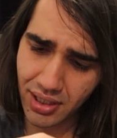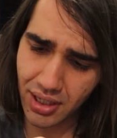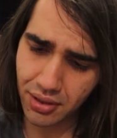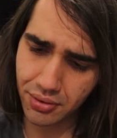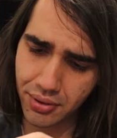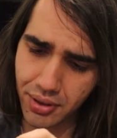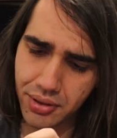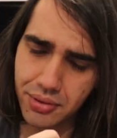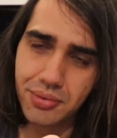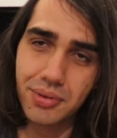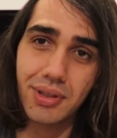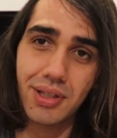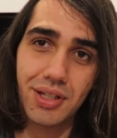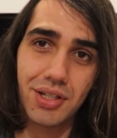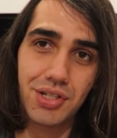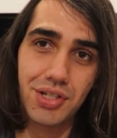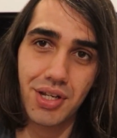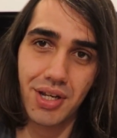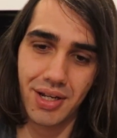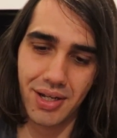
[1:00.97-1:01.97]
they're quite good
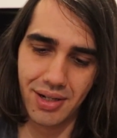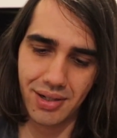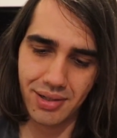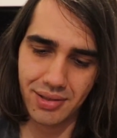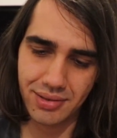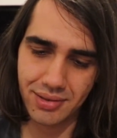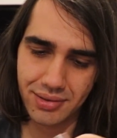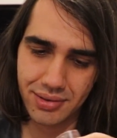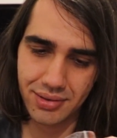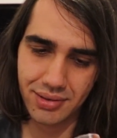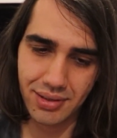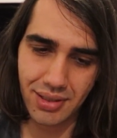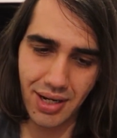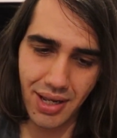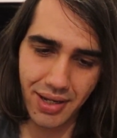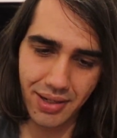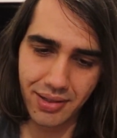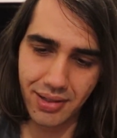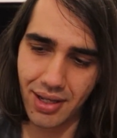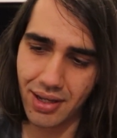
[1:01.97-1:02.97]
in general. Like,